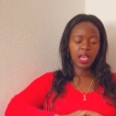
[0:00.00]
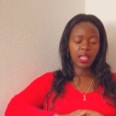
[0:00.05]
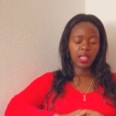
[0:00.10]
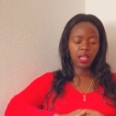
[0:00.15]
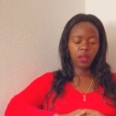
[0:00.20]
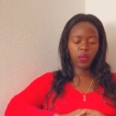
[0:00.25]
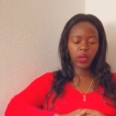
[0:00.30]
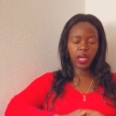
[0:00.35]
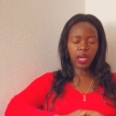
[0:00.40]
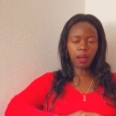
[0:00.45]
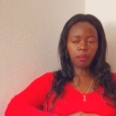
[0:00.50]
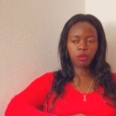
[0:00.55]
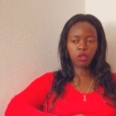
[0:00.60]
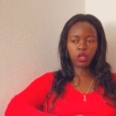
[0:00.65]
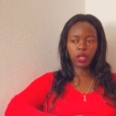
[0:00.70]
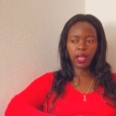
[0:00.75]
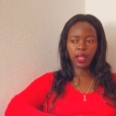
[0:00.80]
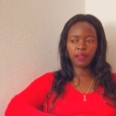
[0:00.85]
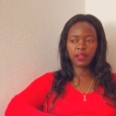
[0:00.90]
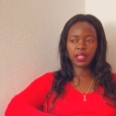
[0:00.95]
Then we come to
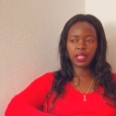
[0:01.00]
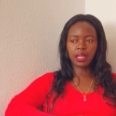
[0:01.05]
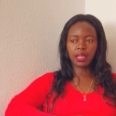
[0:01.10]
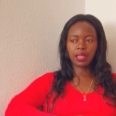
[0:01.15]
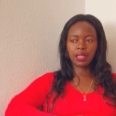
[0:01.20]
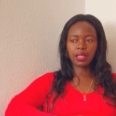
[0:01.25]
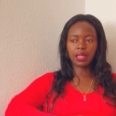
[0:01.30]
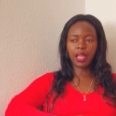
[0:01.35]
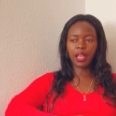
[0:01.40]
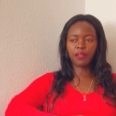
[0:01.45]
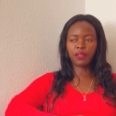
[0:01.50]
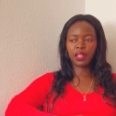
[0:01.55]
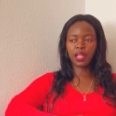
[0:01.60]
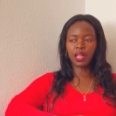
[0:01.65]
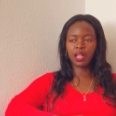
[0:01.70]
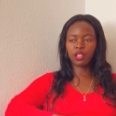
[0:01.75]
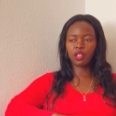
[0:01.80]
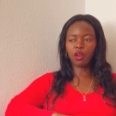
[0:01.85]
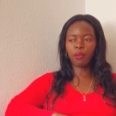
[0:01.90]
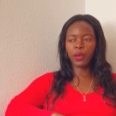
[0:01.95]
life standards. Life
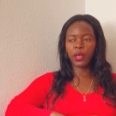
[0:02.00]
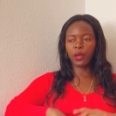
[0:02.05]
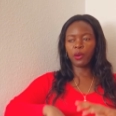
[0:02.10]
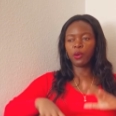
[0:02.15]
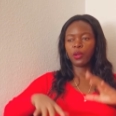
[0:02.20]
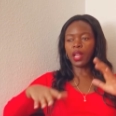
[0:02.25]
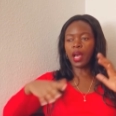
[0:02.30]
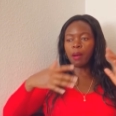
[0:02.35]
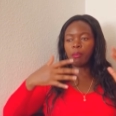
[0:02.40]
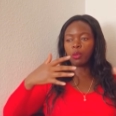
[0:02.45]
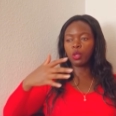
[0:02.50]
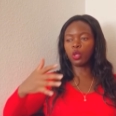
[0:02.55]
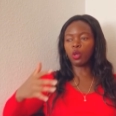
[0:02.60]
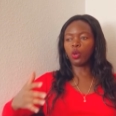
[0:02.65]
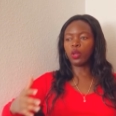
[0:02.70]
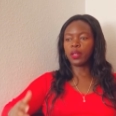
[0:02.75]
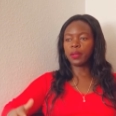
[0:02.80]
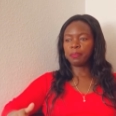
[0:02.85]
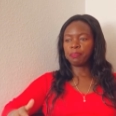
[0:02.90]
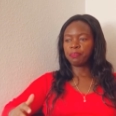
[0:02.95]
standards, oh my god, I'm
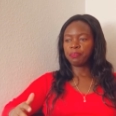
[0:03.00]
torn.